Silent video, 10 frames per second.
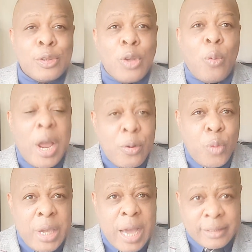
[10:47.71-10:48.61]
So when
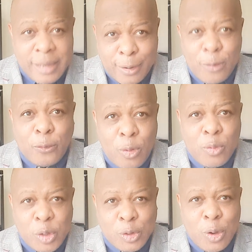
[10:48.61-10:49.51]
we as
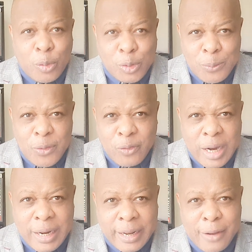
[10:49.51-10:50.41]
Anglophone, we talk, we should be
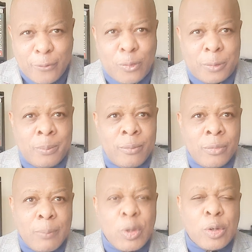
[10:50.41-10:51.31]
very careful.
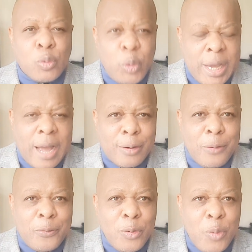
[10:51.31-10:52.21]
Because we
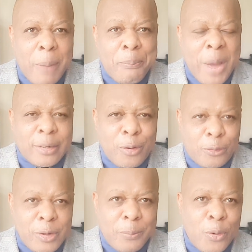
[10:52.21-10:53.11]
Anglophone, we are part
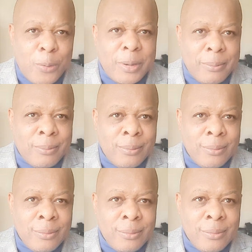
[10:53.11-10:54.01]
of the problem.
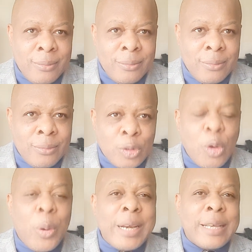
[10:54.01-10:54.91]

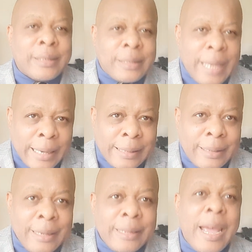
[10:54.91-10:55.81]
So when they said
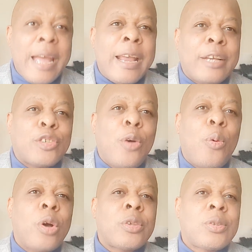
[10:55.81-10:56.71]
the election
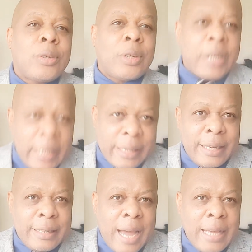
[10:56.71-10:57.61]
was
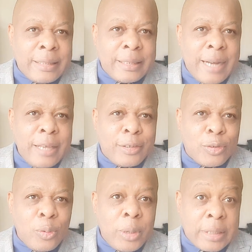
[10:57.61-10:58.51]
rigged in
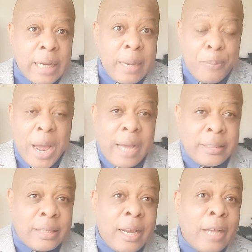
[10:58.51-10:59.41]
1992, he said
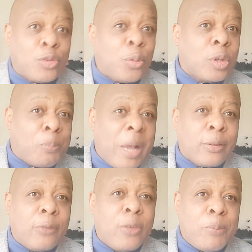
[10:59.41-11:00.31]
Achide Achu was
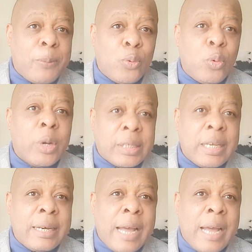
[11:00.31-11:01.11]
part of the people who were saying